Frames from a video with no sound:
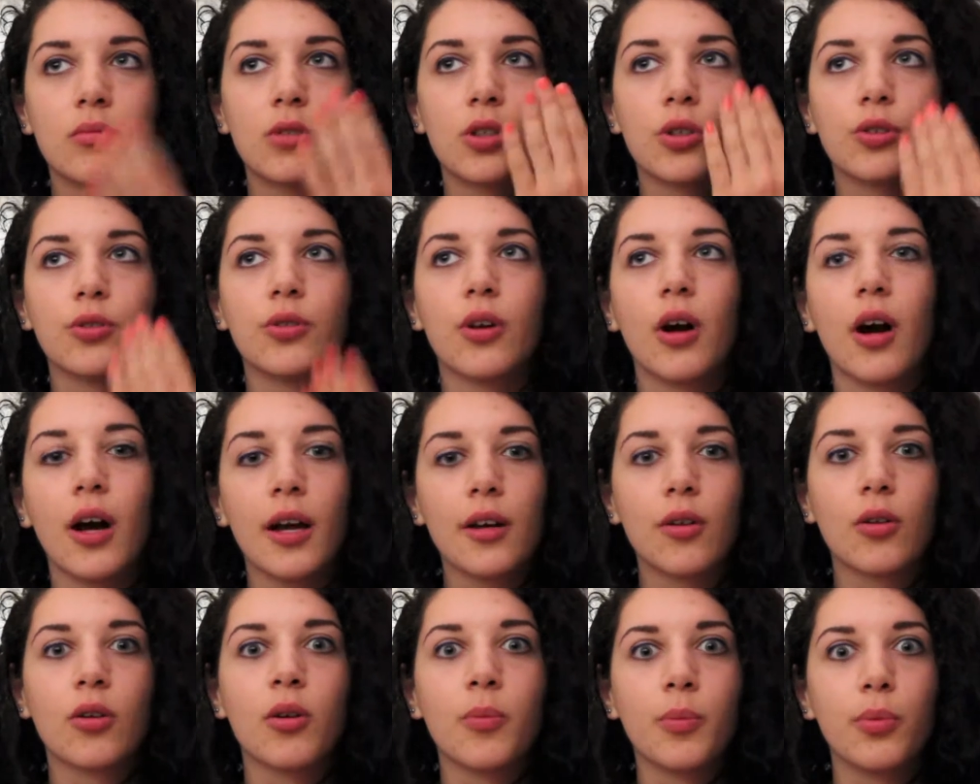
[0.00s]

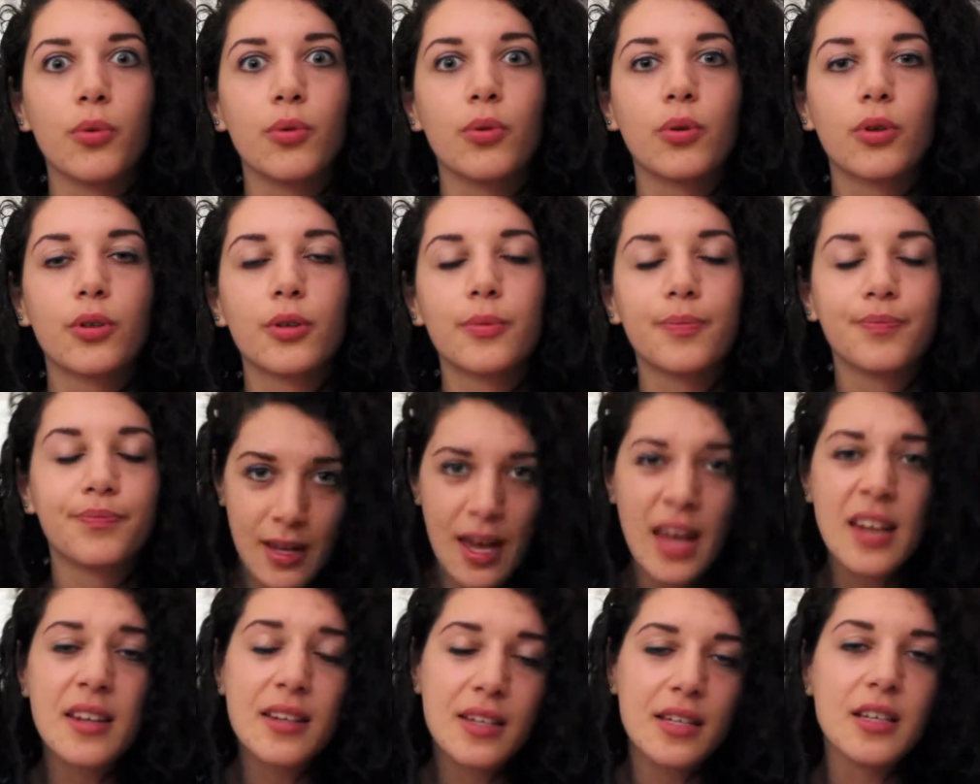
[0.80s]
cried on a book.
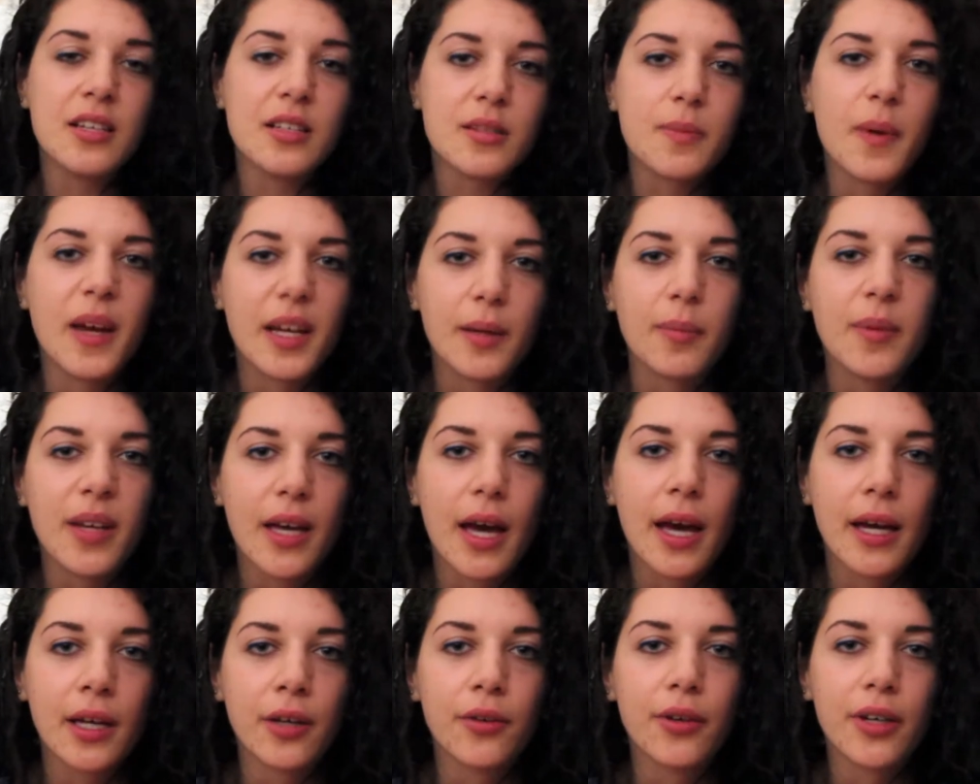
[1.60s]
Endings make
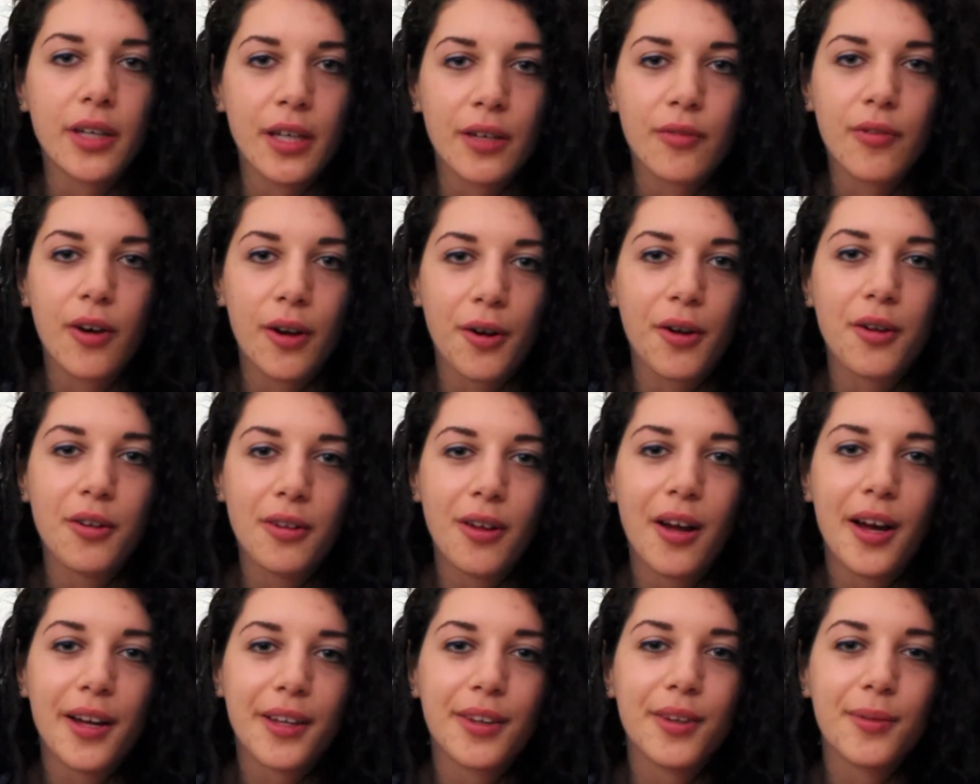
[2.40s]
me angry if I don't
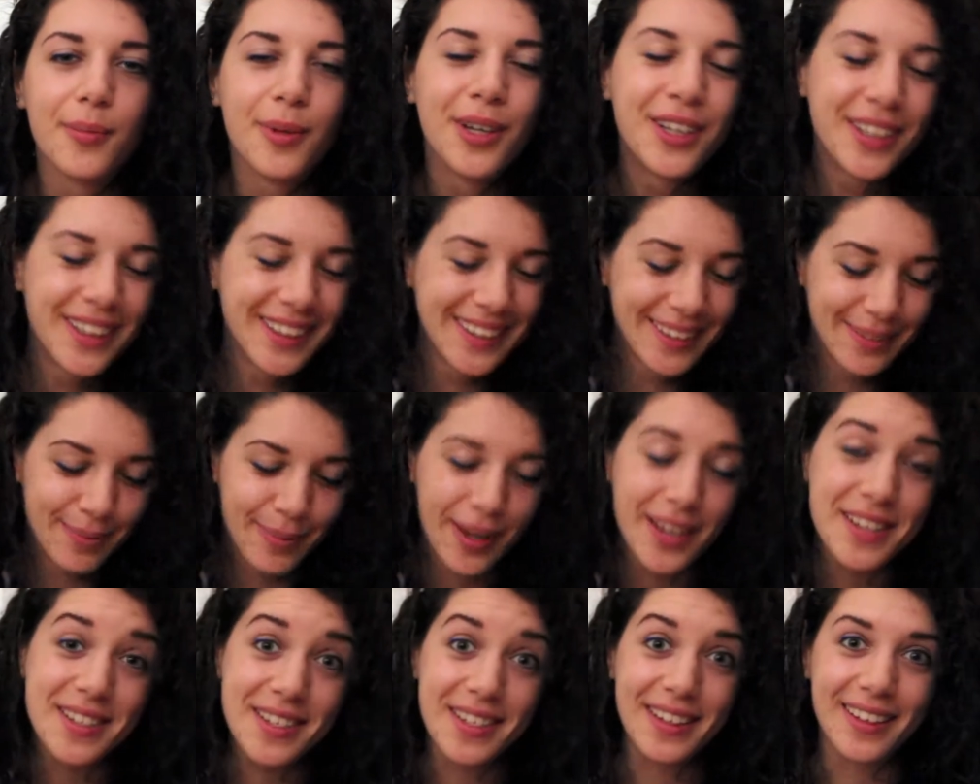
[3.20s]
like them,
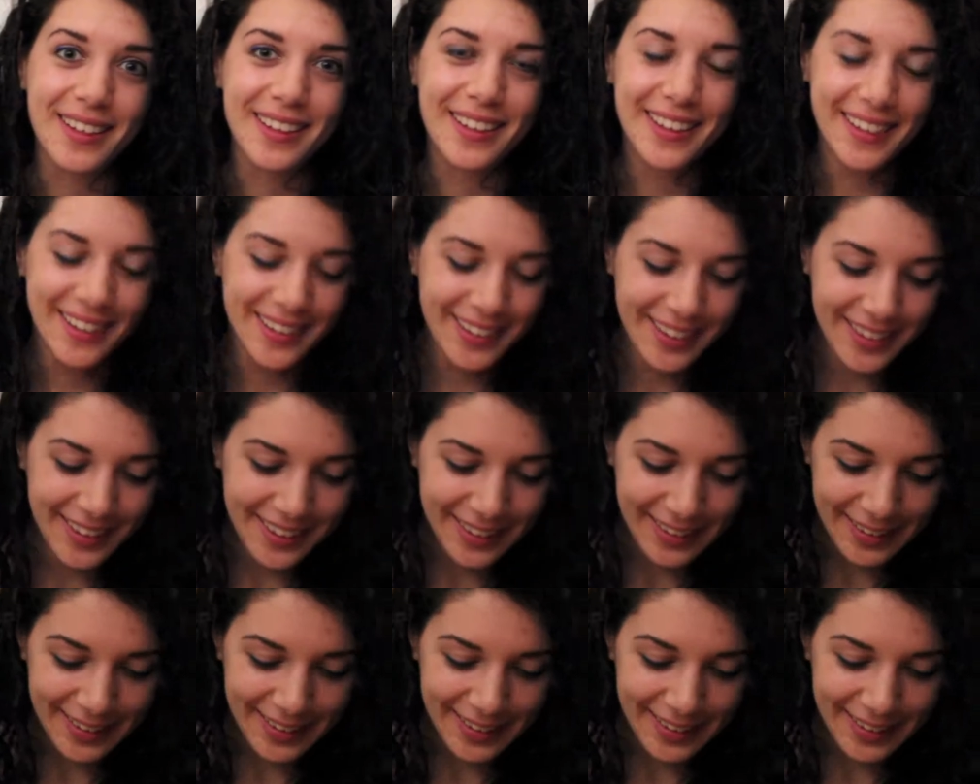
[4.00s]
basically.